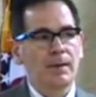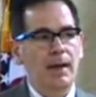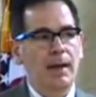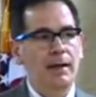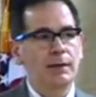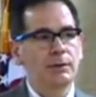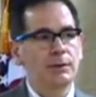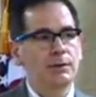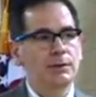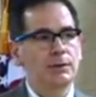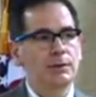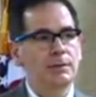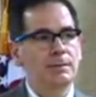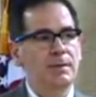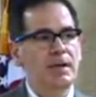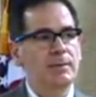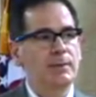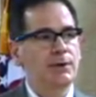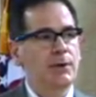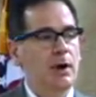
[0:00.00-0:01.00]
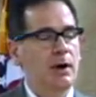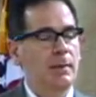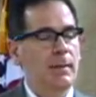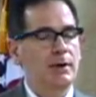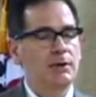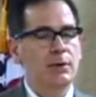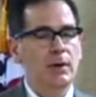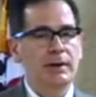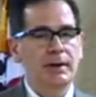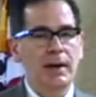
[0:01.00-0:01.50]
And people talk
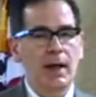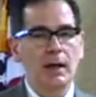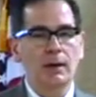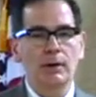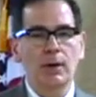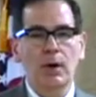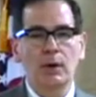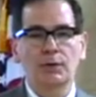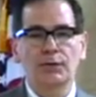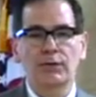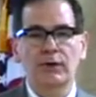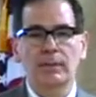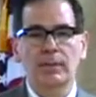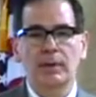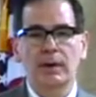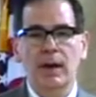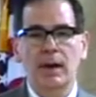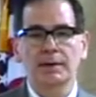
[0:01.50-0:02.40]
about drug and alcohol treatment.